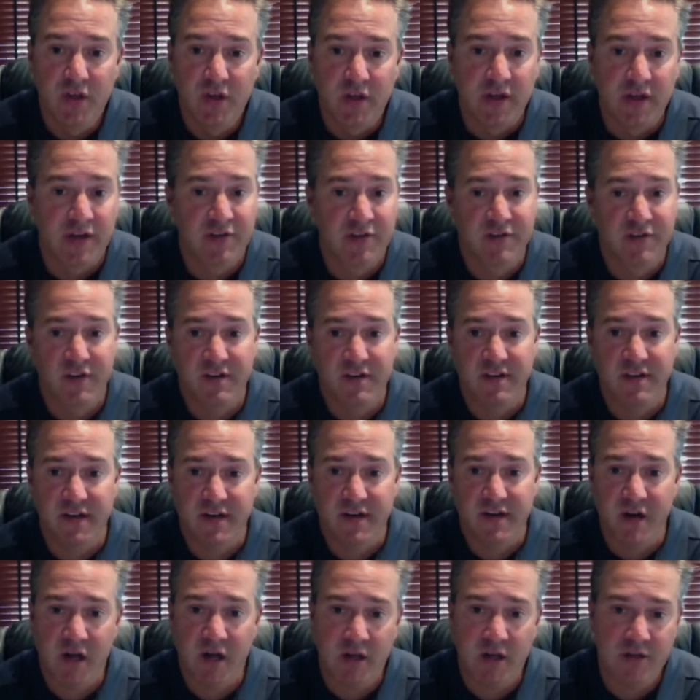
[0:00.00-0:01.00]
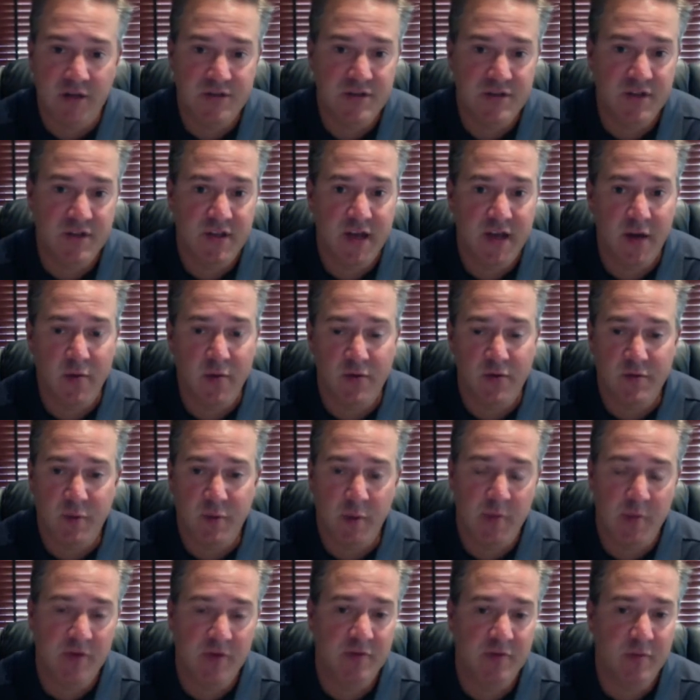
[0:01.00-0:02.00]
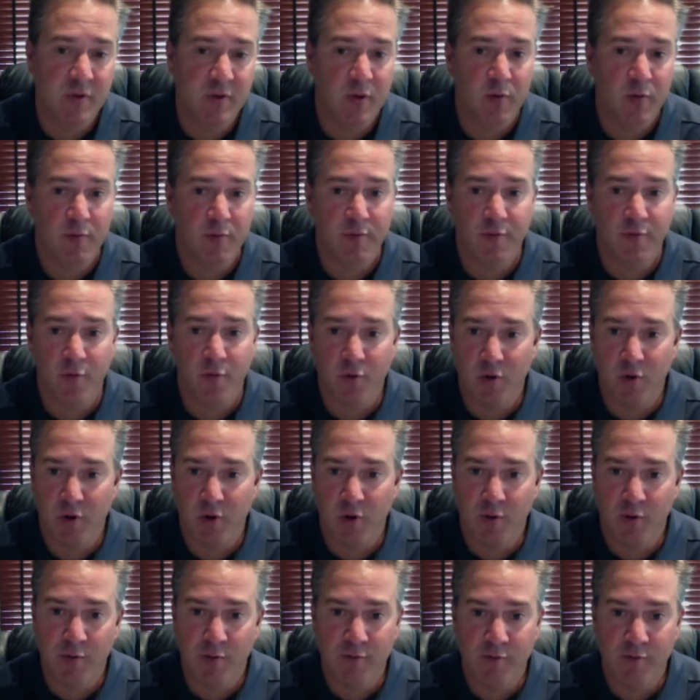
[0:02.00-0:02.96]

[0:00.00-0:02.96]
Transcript: It isn't a technology that was purpose-built for